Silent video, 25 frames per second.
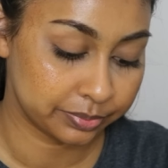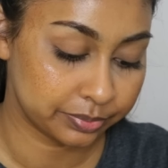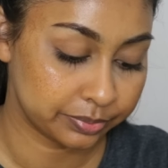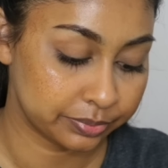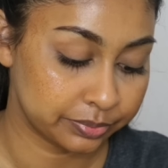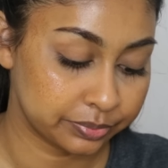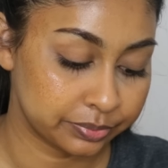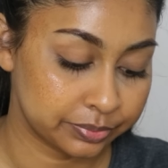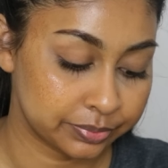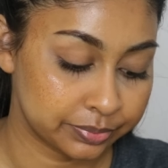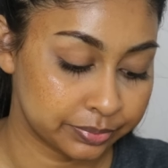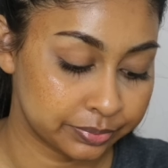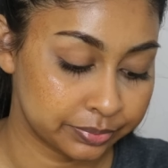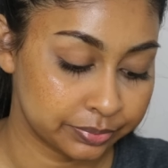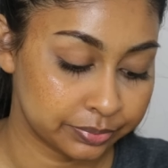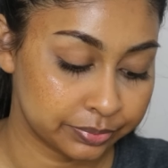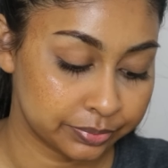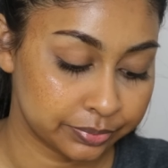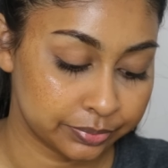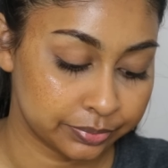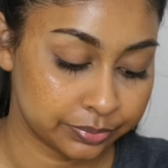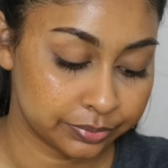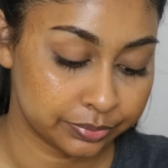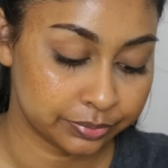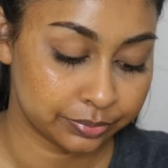
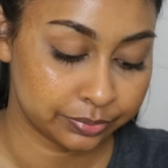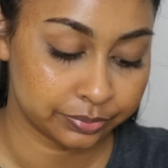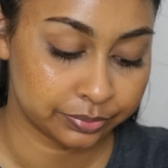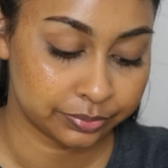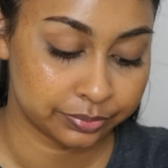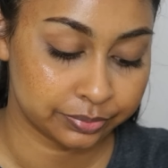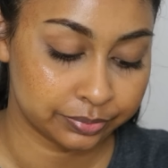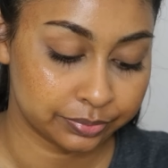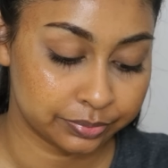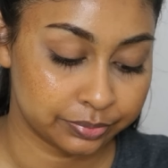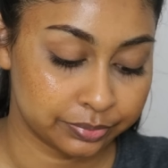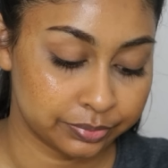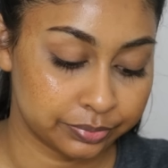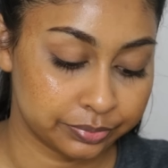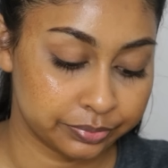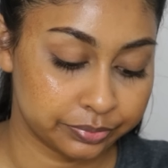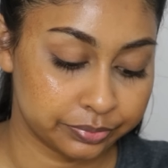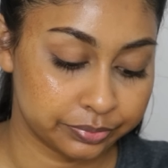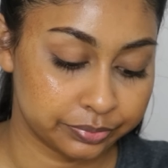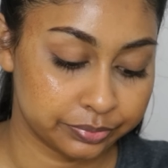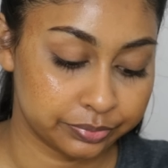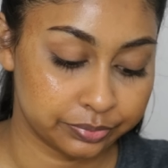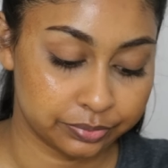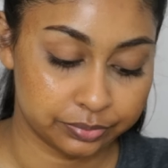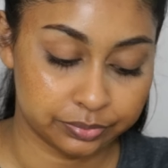
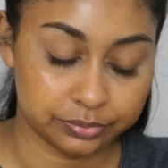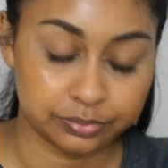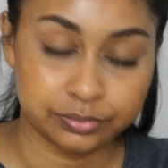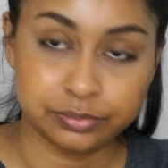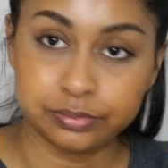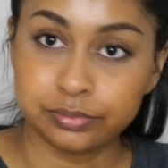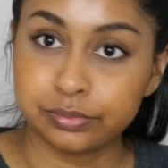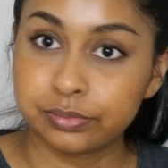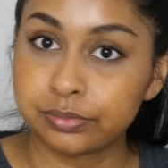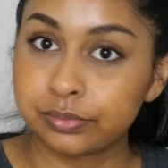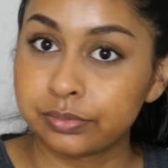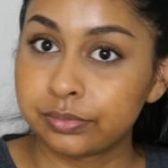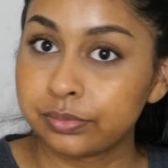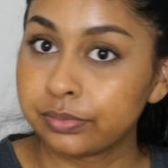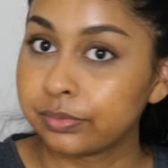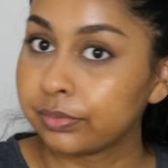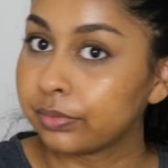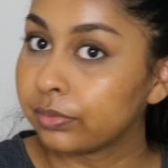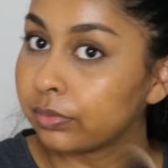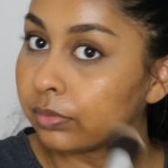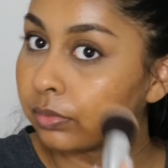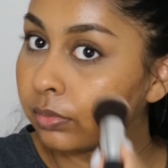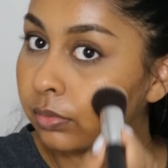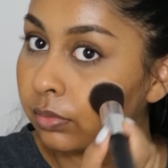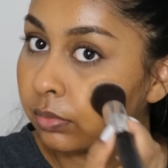
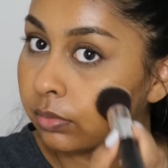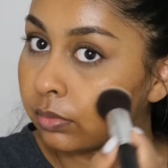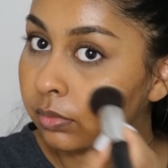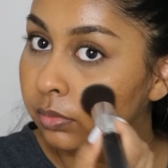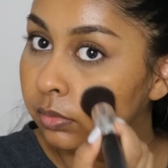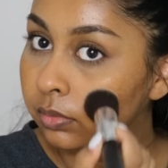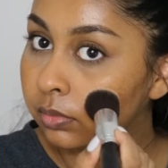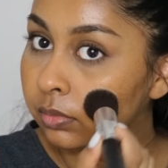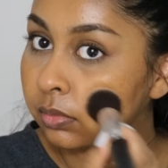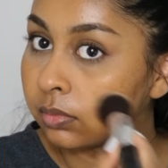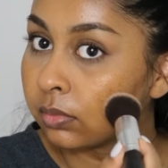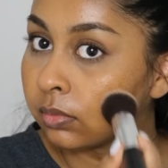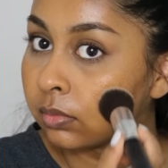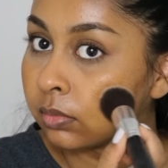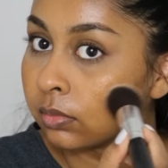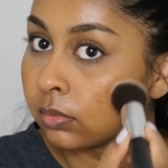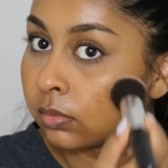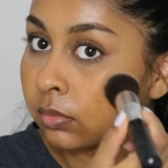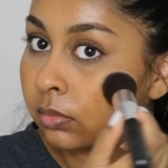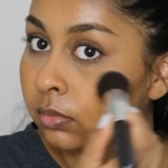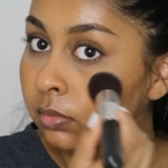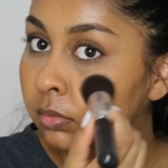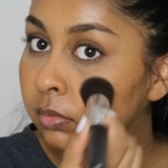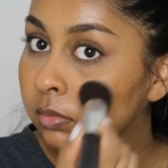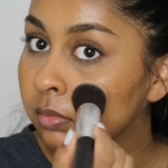
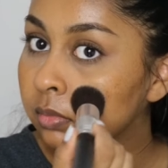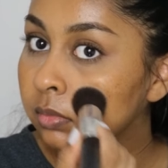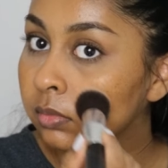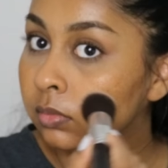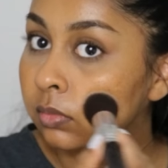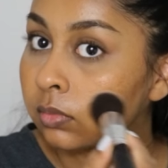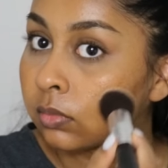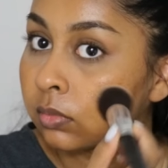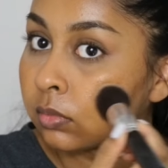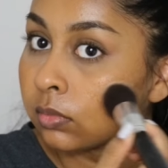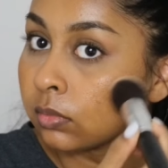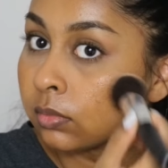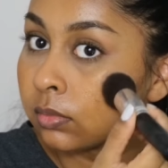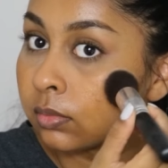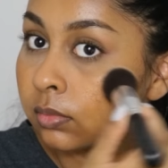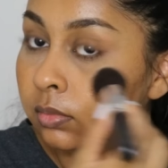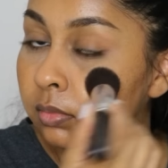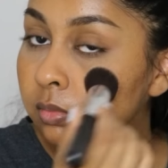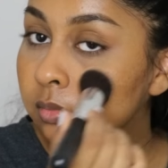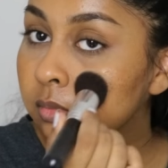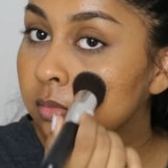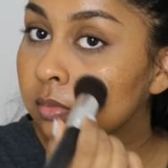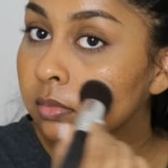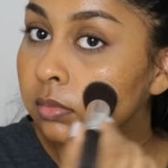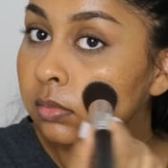
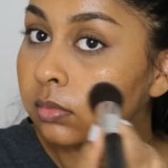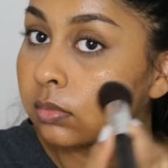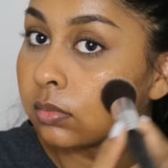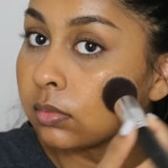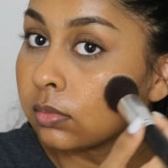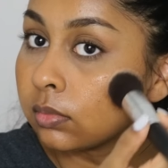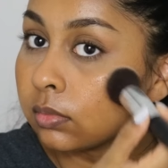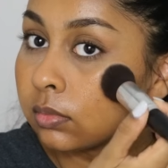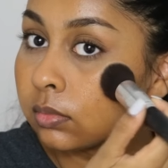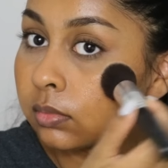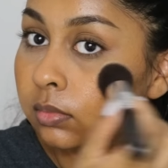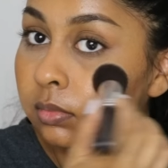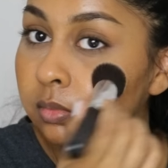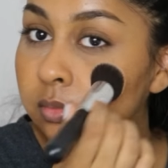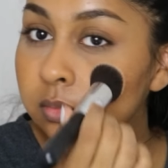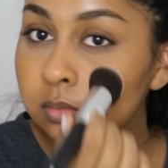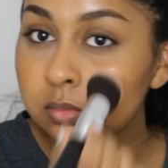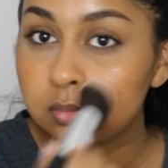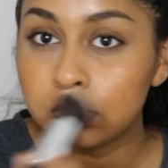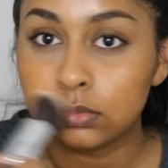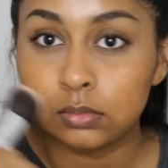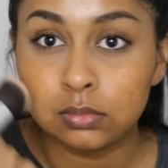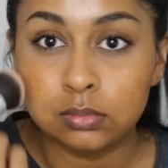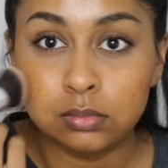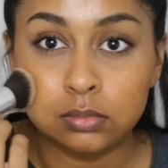
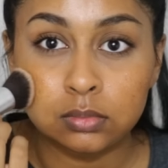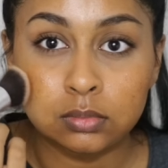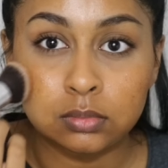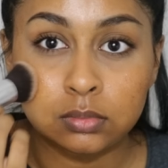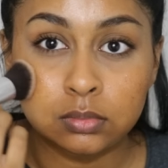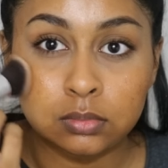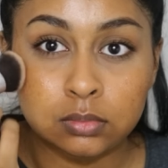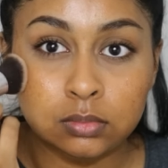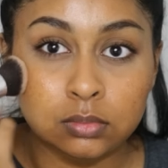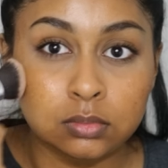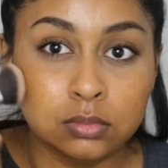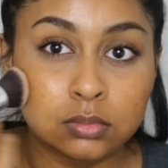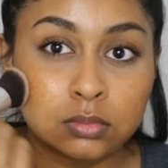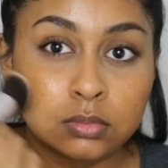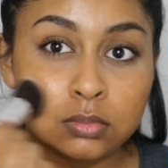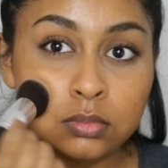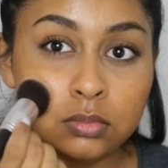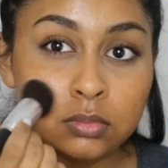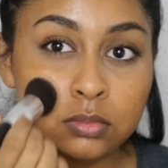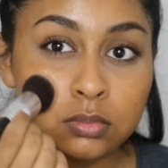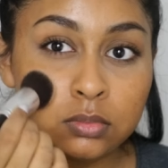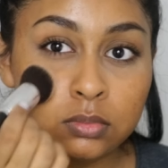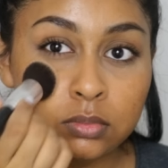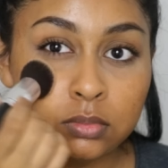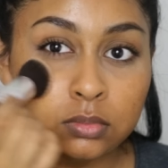
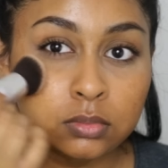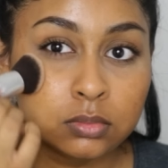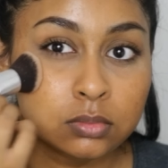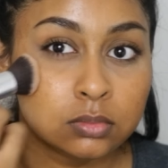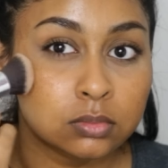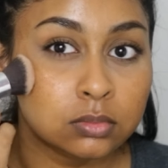(no one is talking)